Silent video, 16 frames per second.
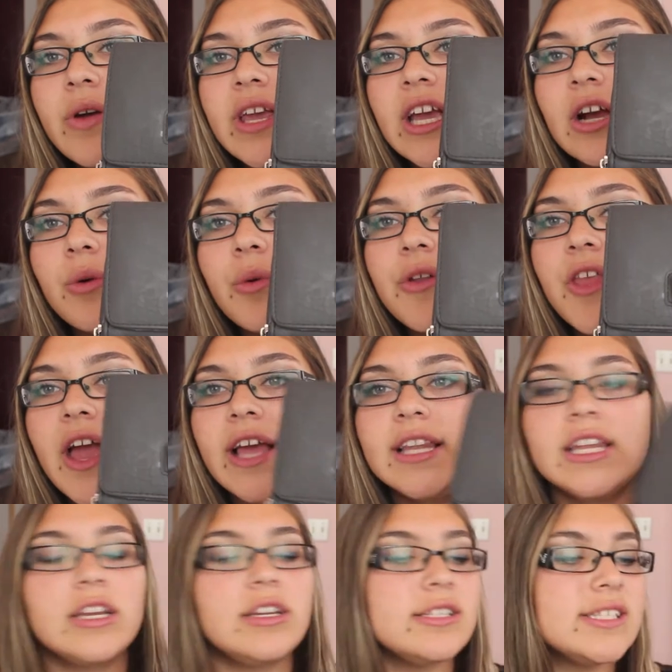here with a
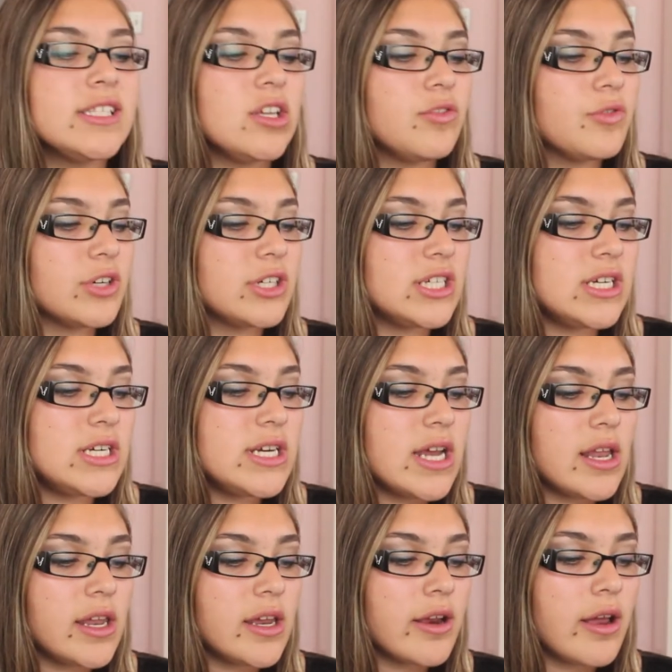little silver
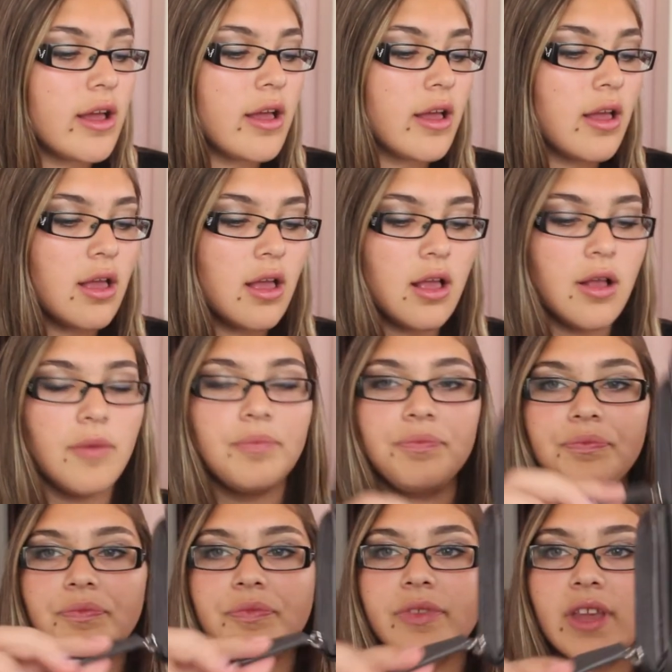detailing
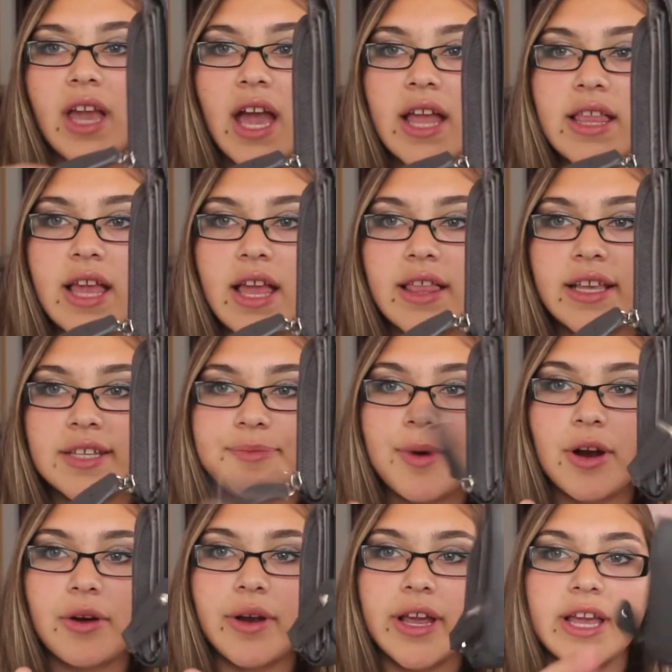and then this
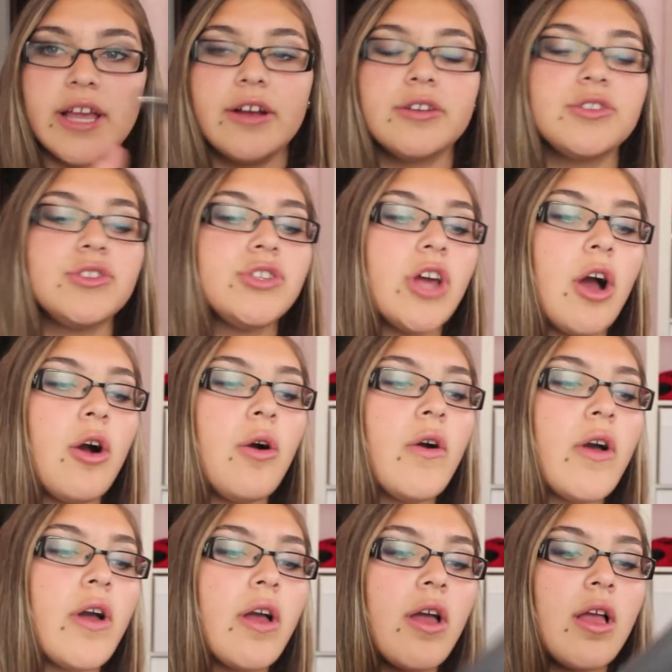part right here.
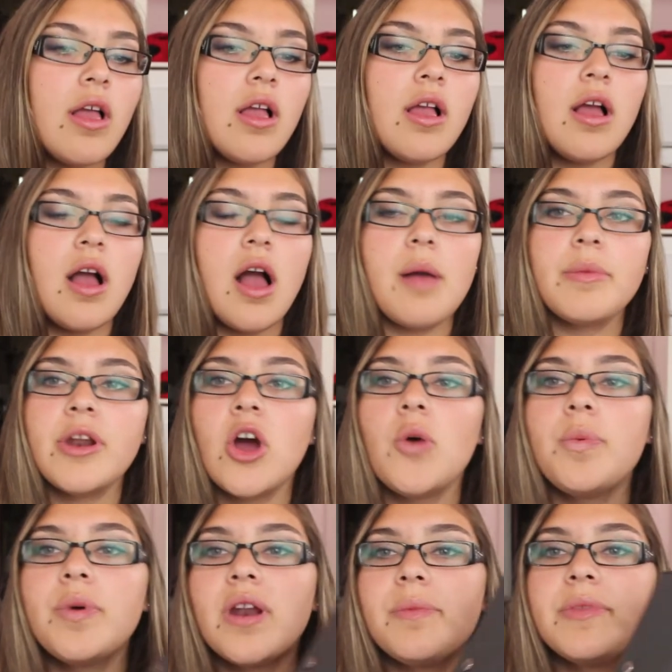So I'm going to
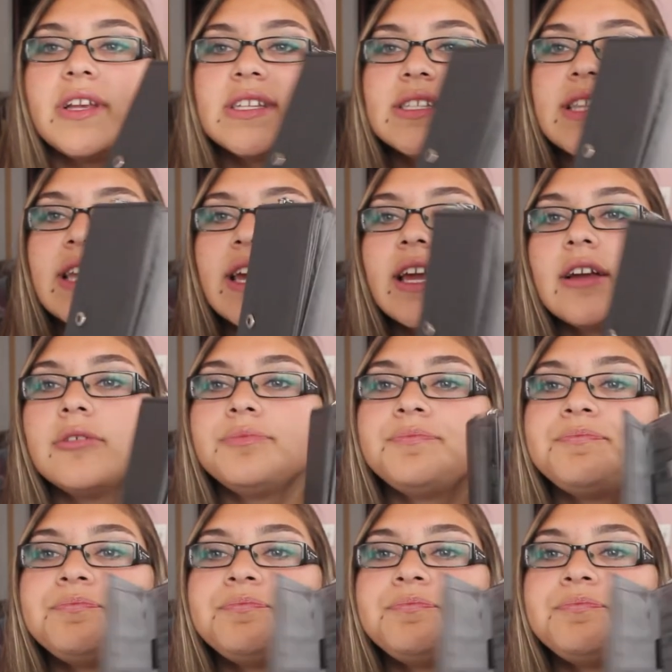open up this thing.